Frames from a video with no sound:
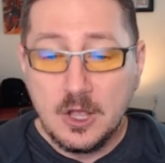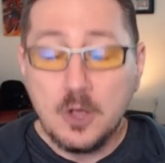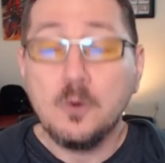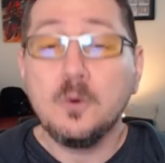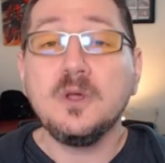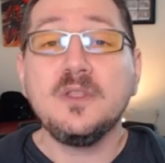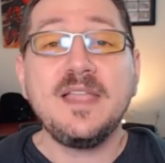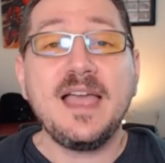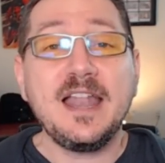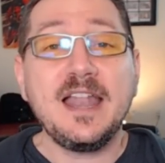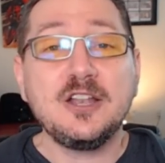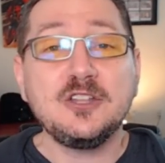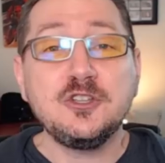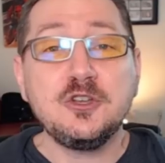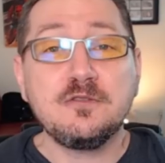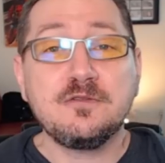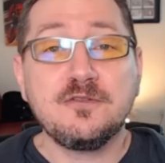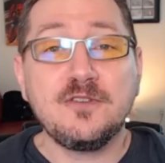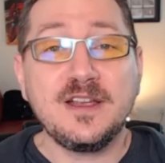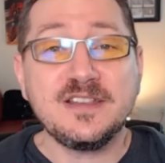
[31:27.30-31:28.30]
Well, that'll do
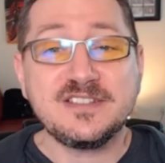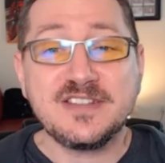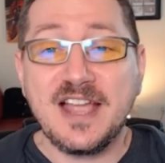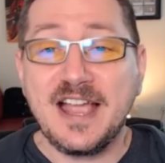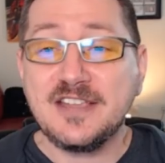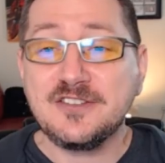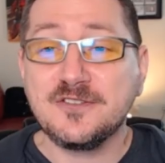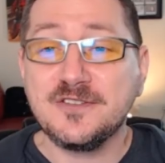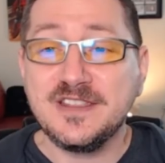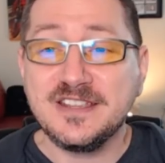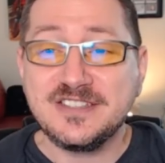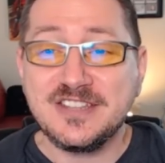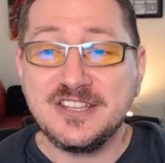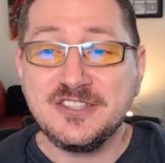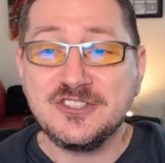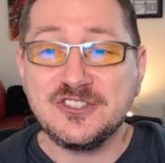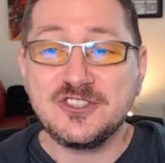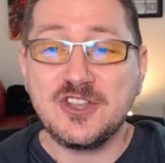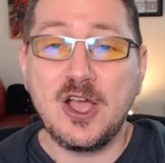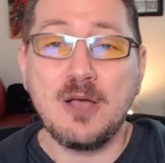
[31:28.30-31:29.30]
it for us, guys, for this
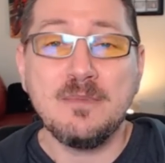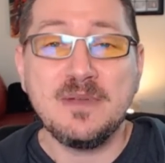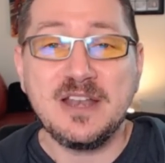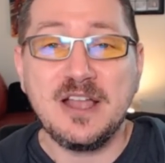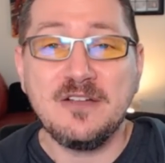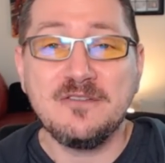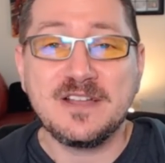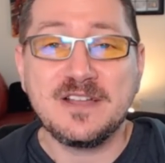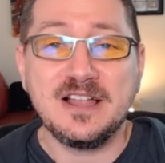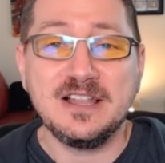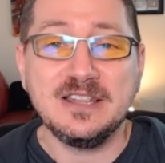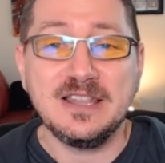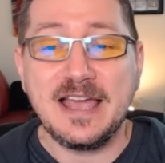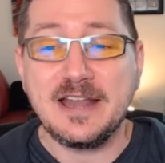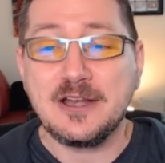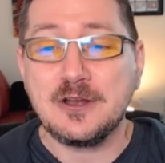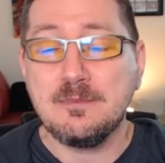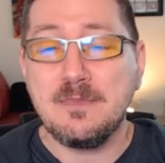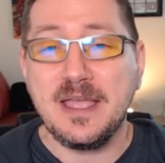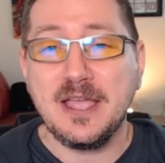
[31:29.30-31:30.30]
installment of
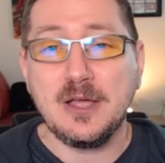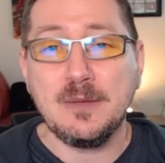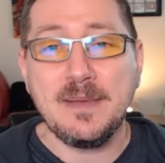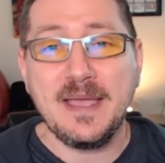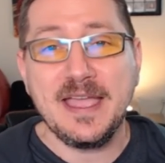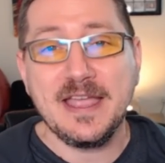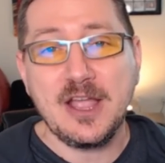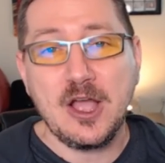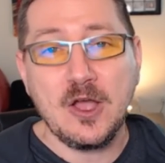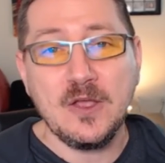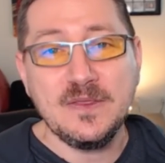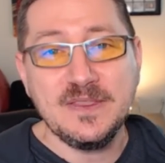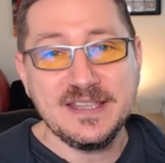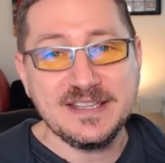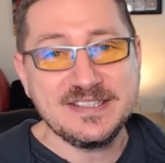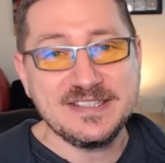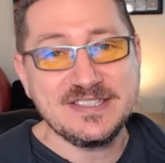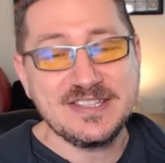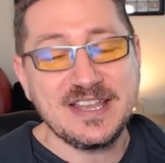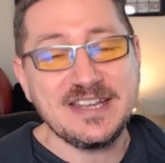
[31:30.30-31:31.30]
Collider Mailbag on
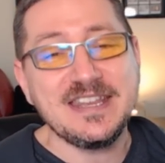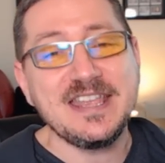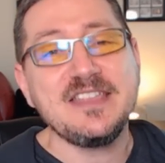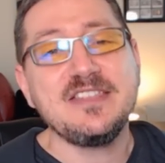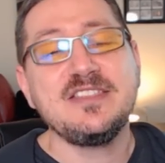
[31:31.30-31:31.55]
this Sunday.